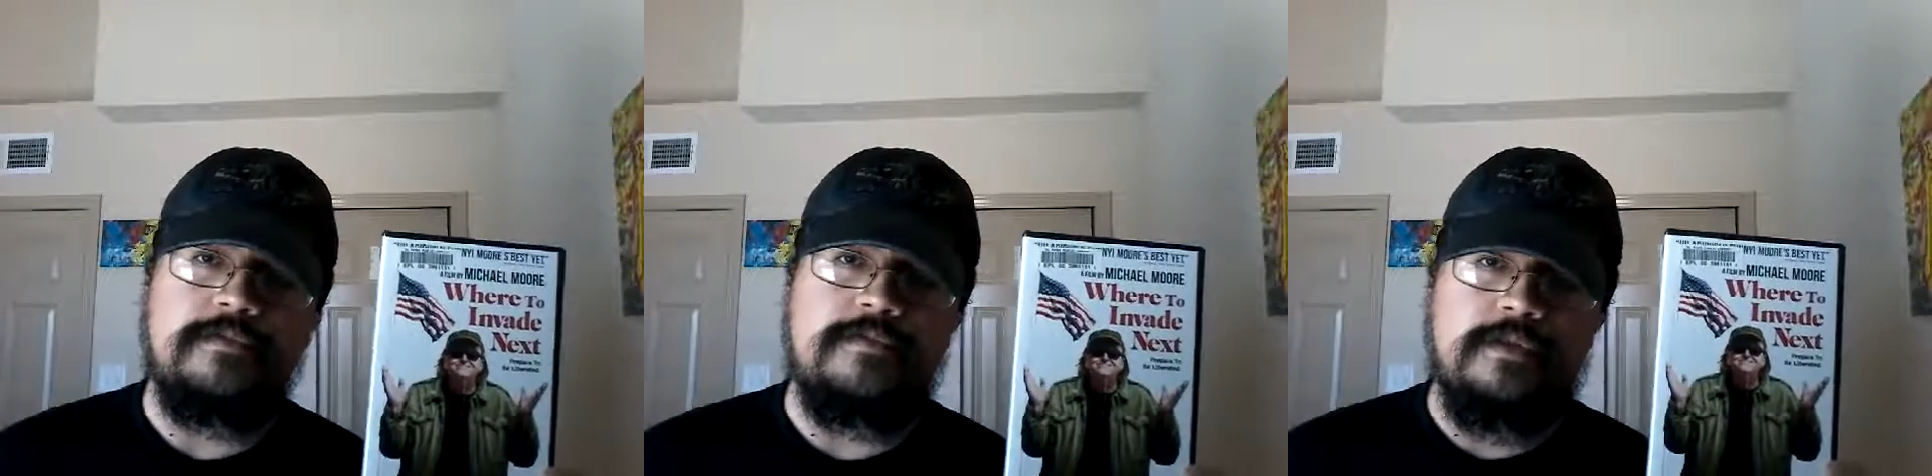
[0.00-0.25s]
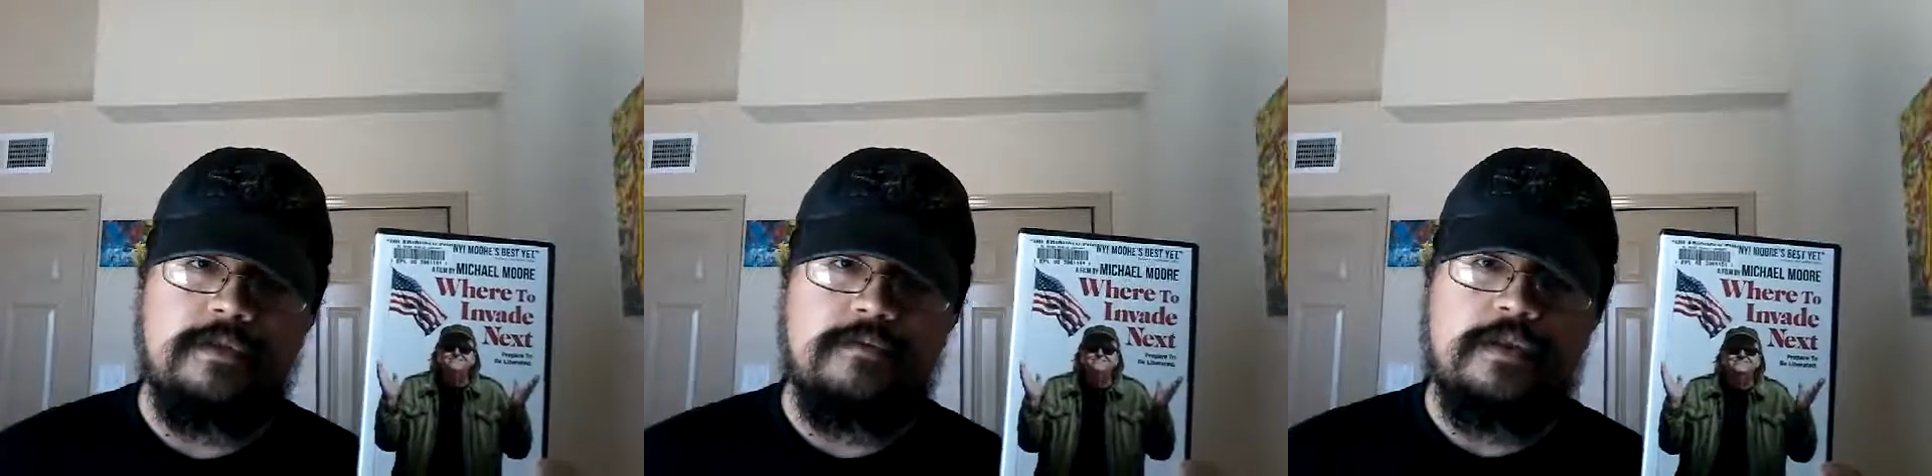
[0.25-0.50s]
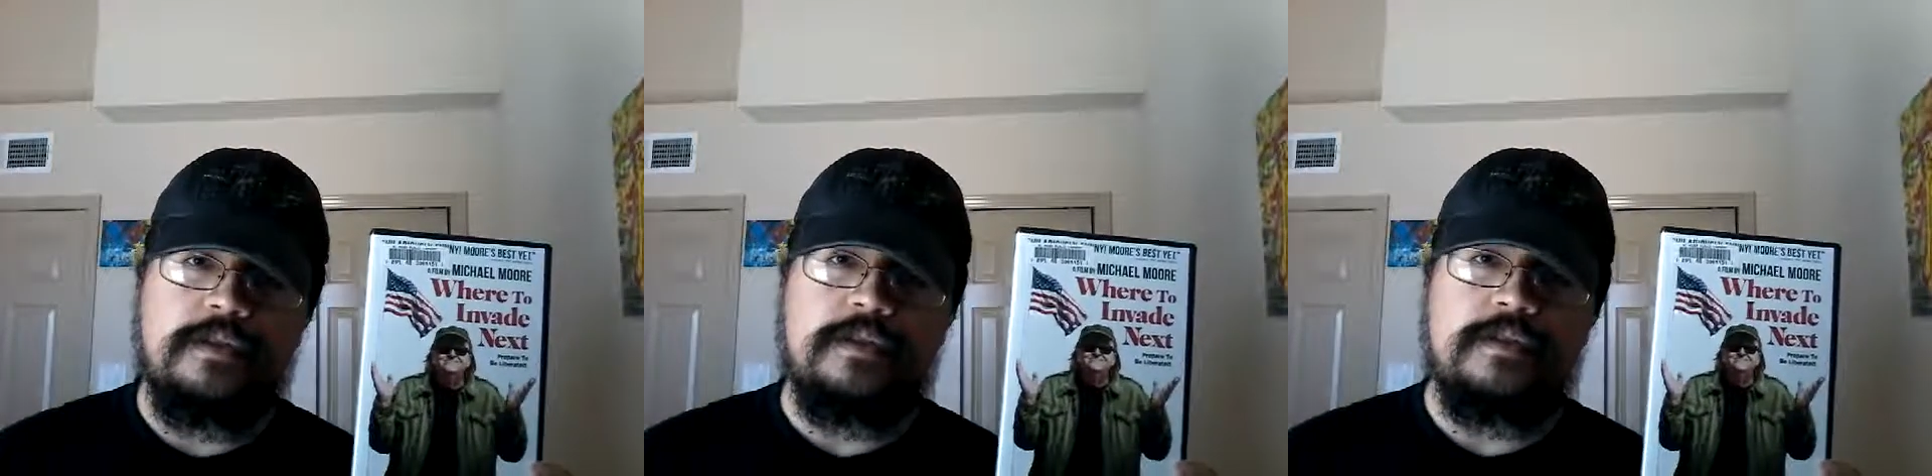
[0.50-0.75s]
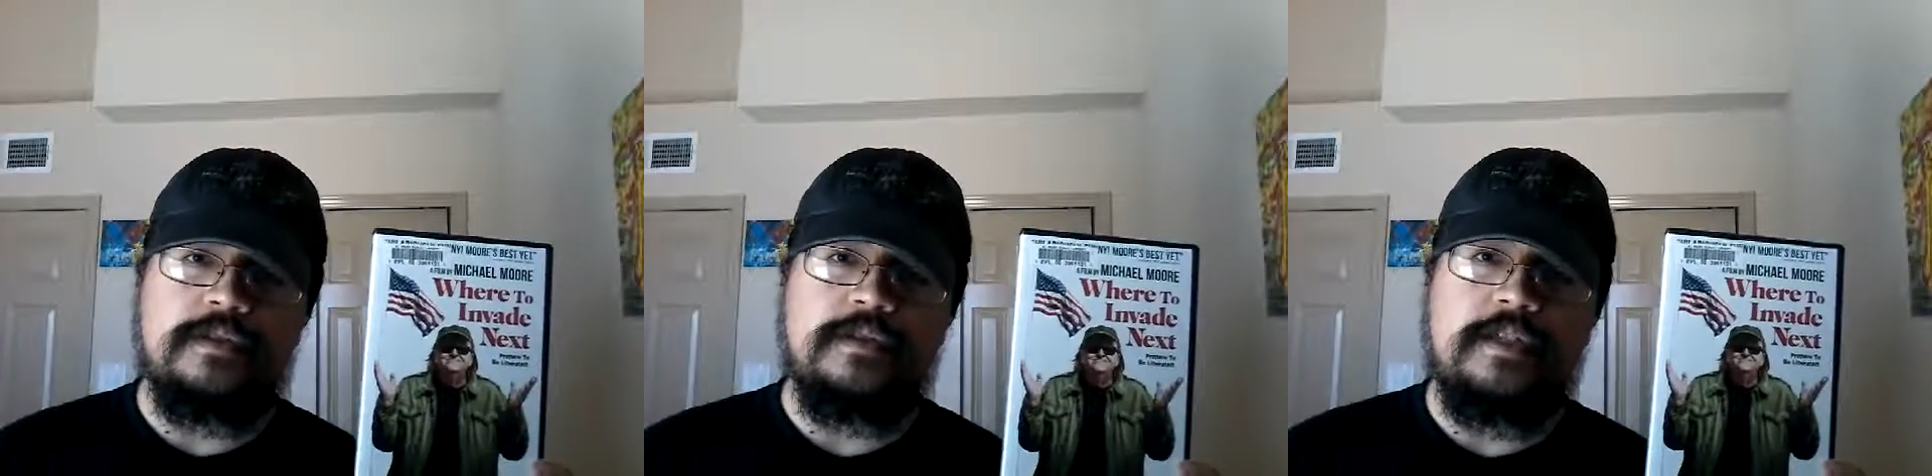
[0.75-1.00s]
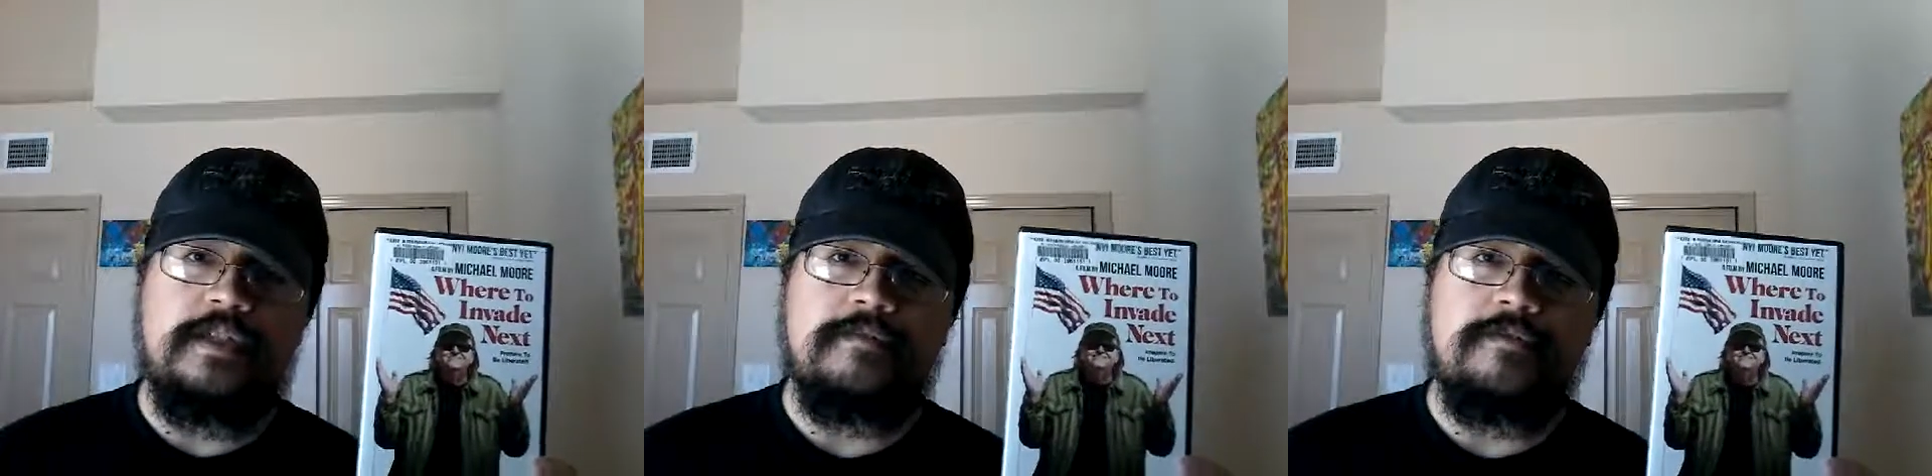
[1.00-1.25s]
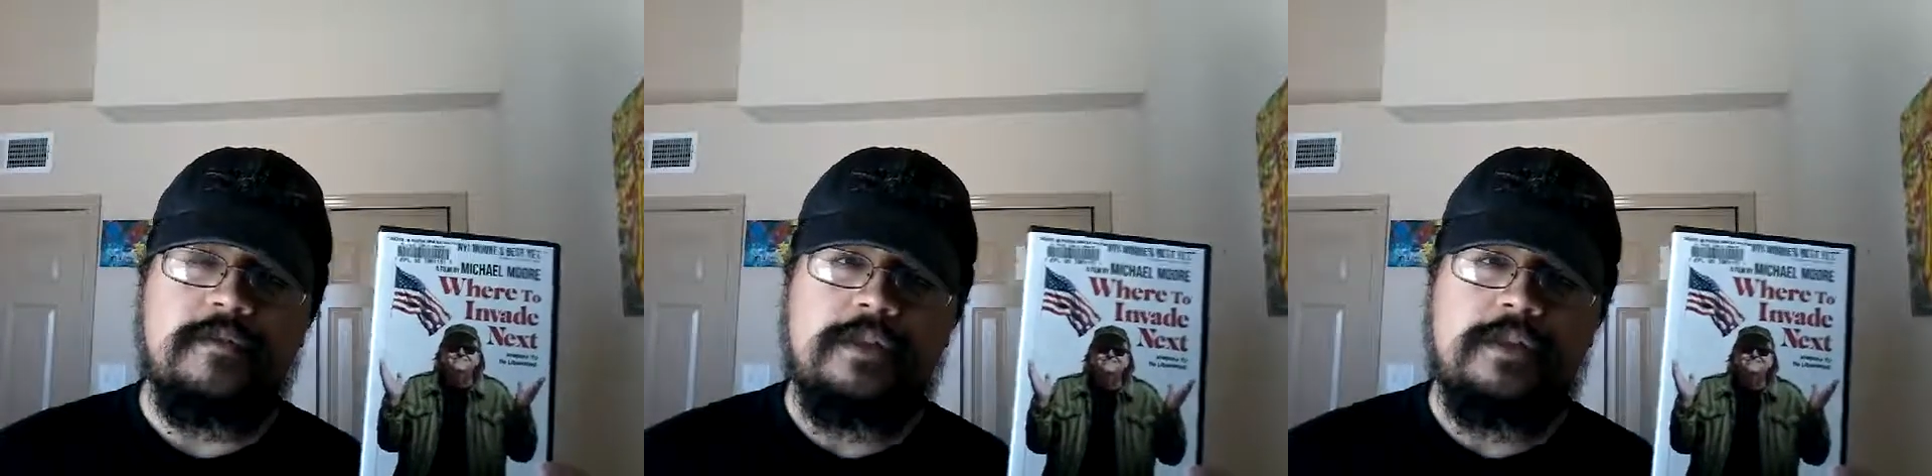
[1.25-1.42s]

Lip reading: for the workers and for